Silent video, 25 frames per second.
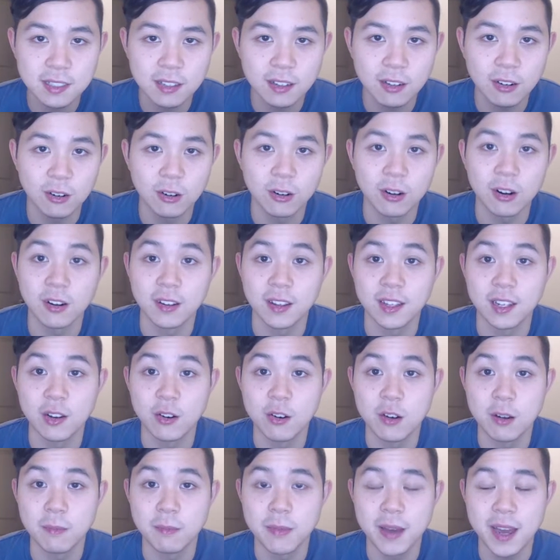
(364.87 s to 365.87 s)
or are they
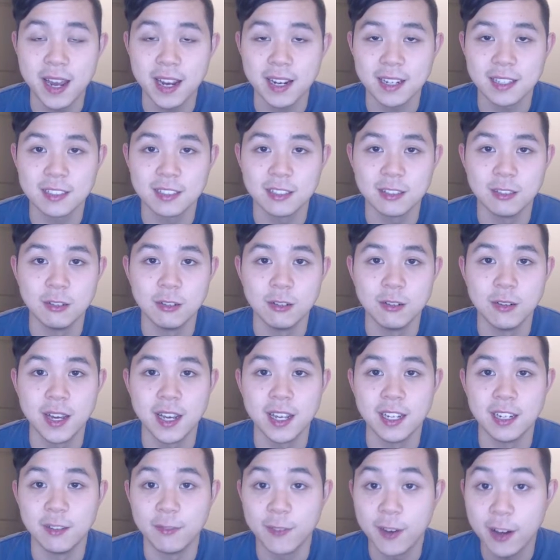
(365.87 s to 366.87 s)
going back to
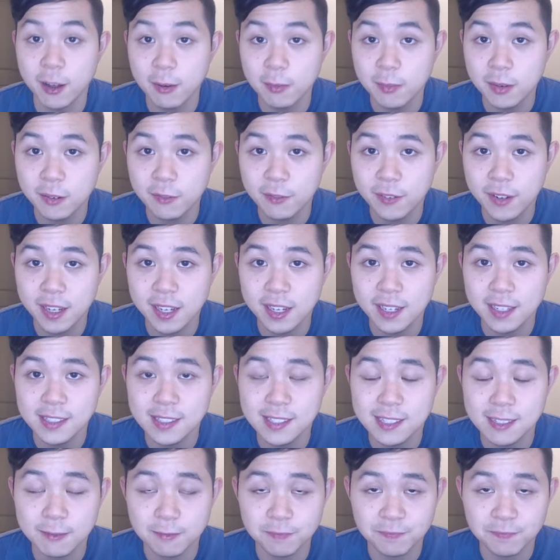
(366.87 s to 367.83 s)
a development phase?